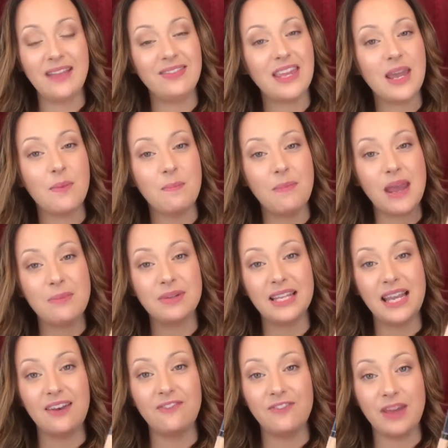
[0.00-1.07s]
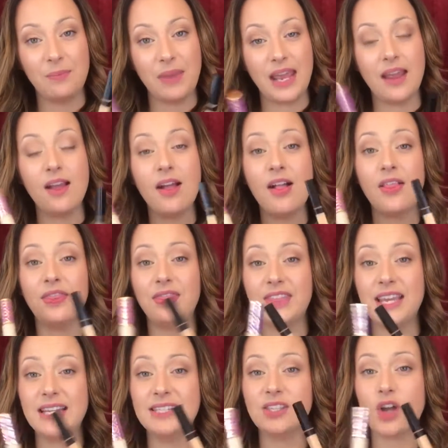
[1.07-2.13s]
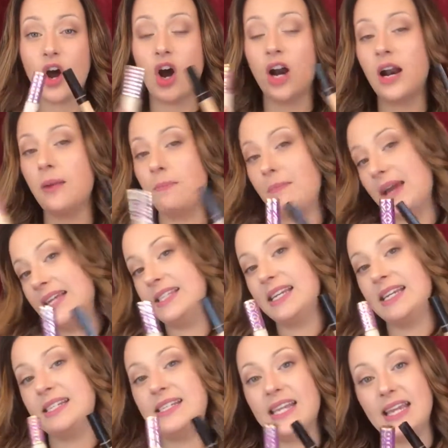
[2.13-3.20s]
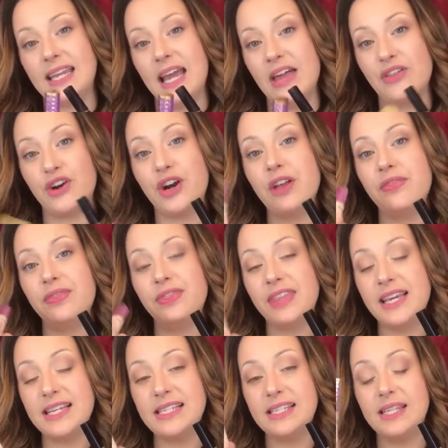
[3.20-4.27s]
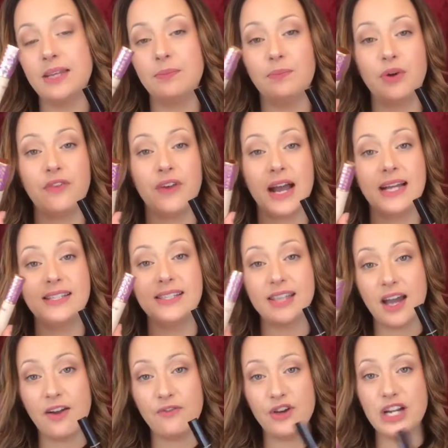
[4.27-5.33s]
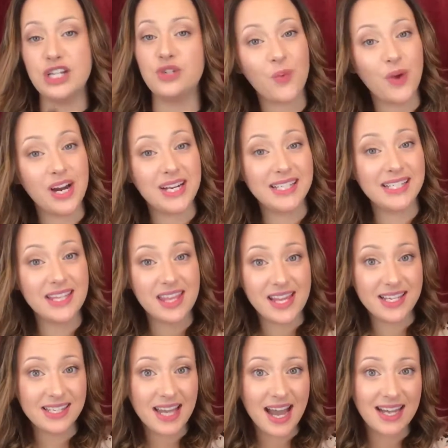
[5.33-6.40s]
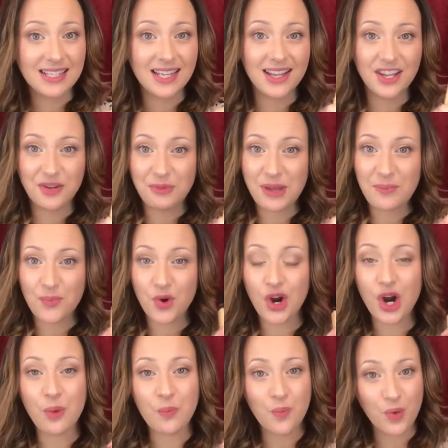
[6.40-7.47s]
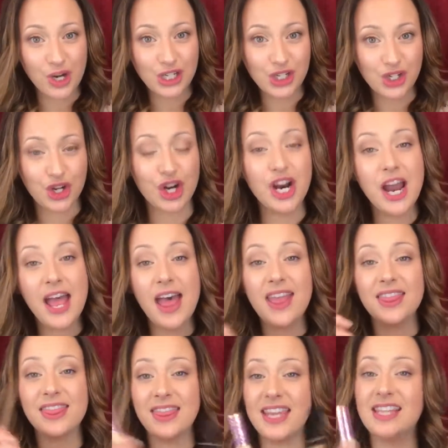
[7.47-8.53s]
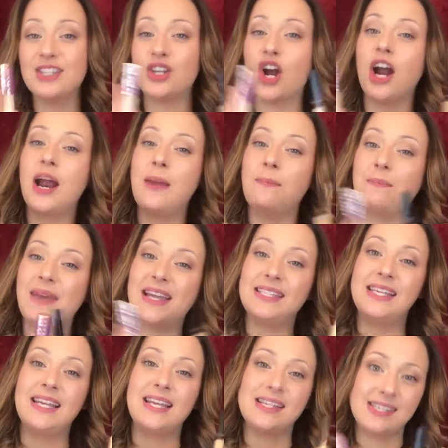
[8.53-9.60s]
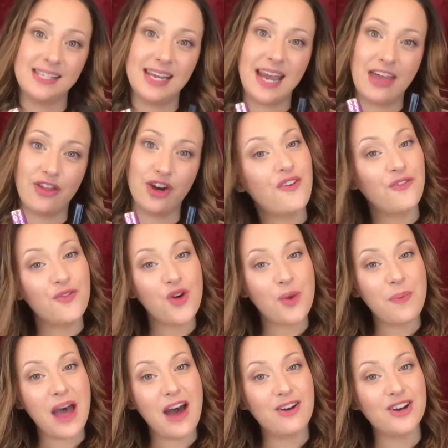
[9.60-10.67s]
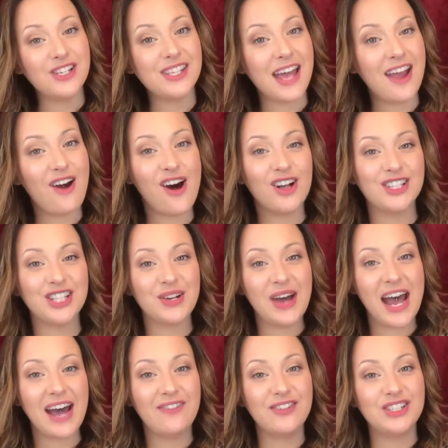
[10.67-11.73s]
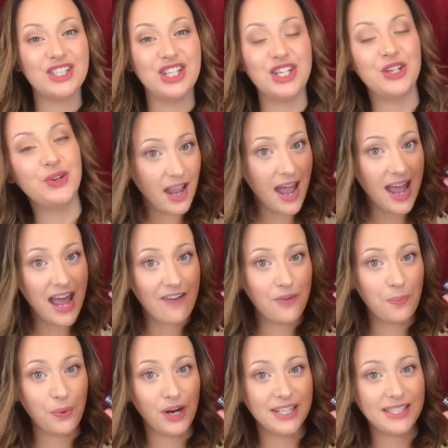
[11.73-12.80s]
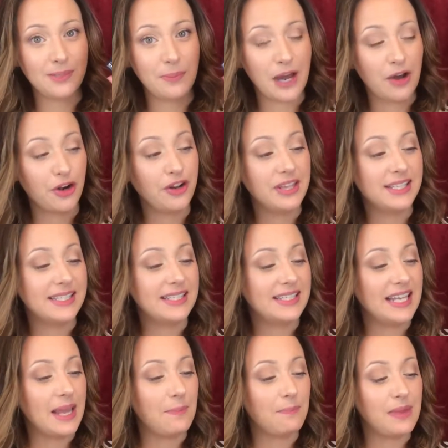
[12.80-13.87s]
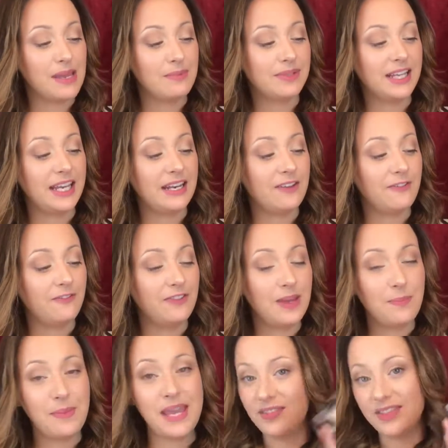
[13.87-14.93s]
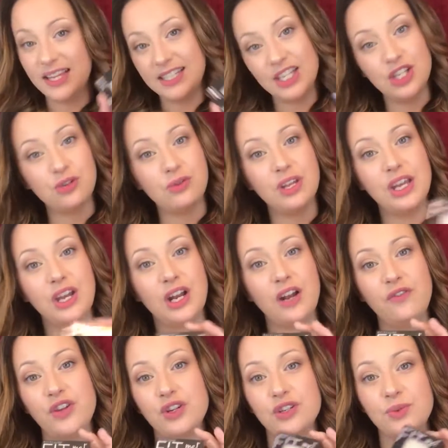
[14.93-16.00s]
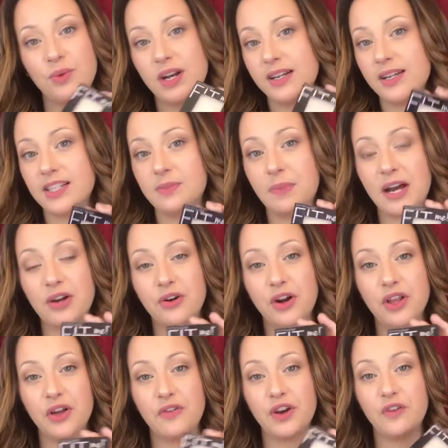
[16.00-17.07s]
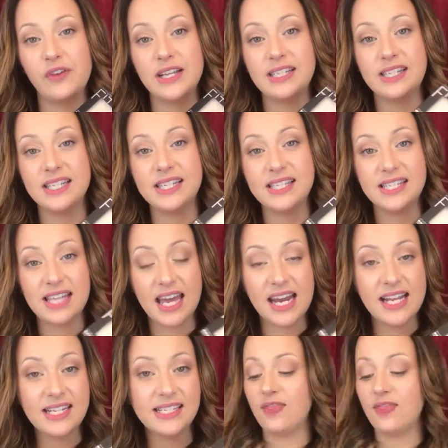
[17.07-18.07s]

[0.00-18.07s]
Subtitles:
and the Maybelline Fit Me. These are amazing together. This provides coverage, whereas this adds a little bit more moisture. These are amazing together. For powders, I also have two. I have a pressed powder. This is the Maybelline Fit Me. This is really good if you just want to dust powder all over your face to set it.